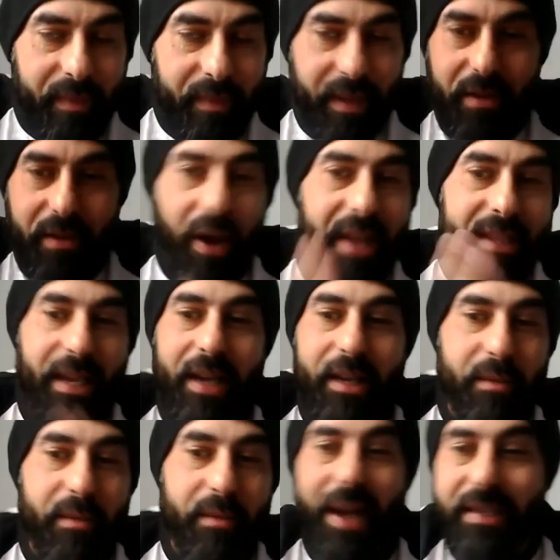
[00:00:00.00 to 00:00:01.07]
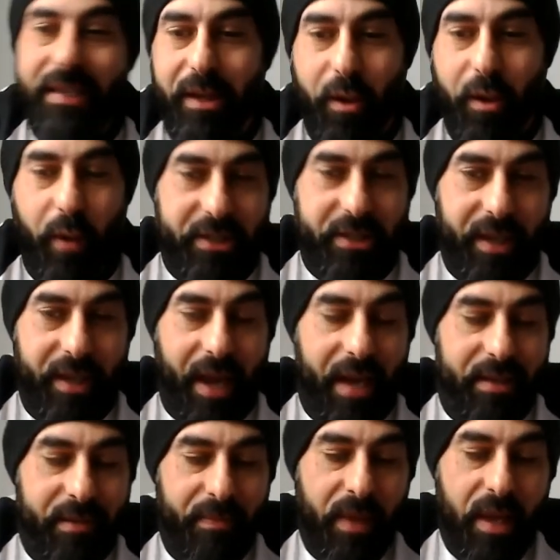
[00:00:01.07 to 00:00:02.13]
Right. Back to the question,
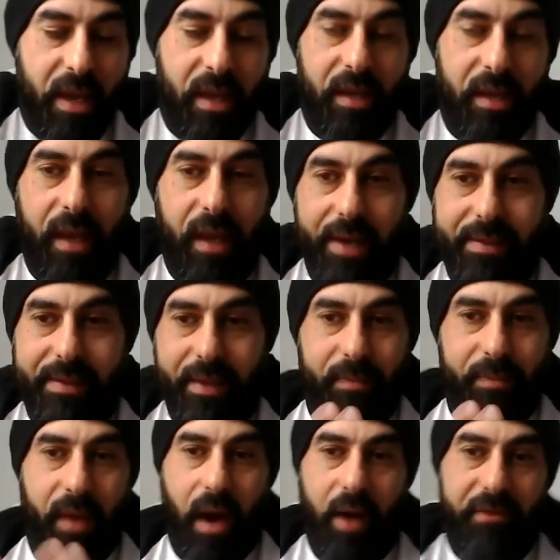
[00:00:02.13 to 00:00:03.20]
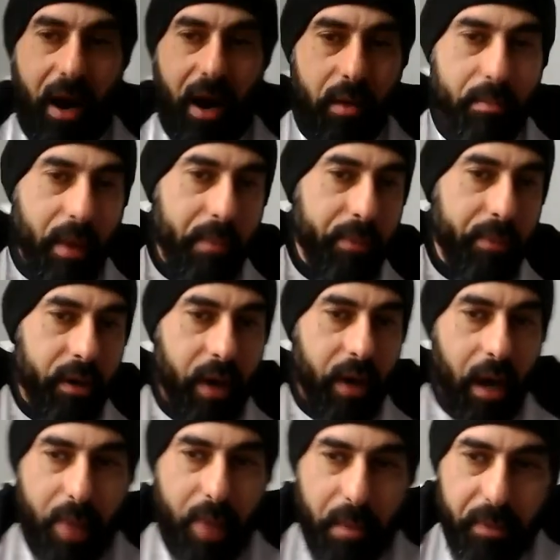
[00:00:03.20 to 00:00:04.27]
guys. Yeah. Guys, I remember
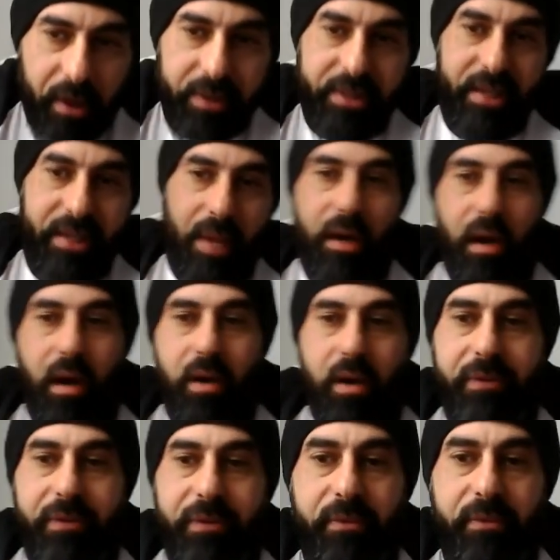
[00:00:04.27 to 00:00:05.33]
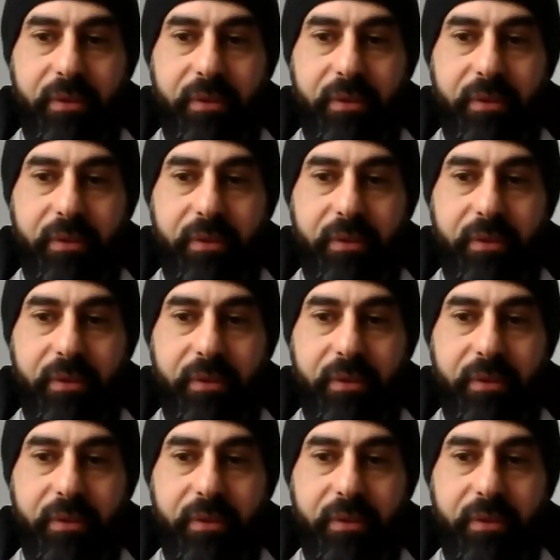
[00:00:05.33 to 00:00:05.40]
a seminar from